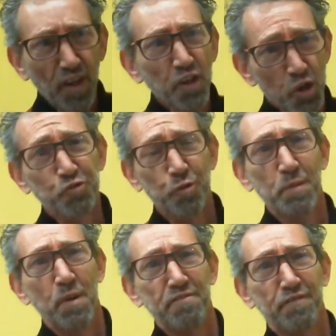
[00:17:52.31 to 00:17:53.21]
Used to
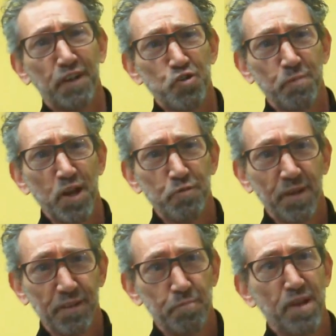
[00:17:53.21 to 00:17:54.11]
be my father's
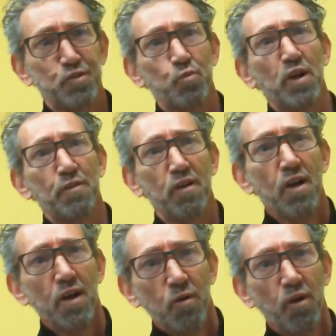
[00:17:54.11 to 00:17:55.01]
basement. He passed away
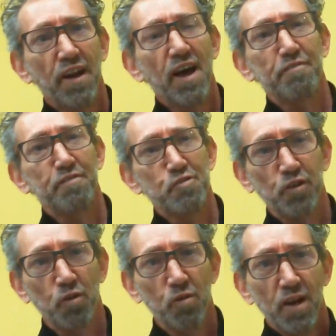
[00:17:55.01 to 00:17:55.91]
1.5 years
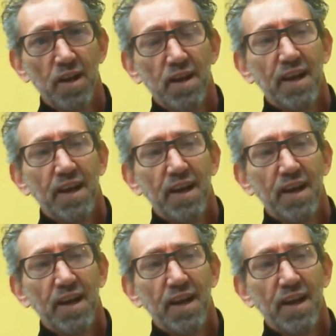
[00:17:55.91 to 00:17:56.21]
ago,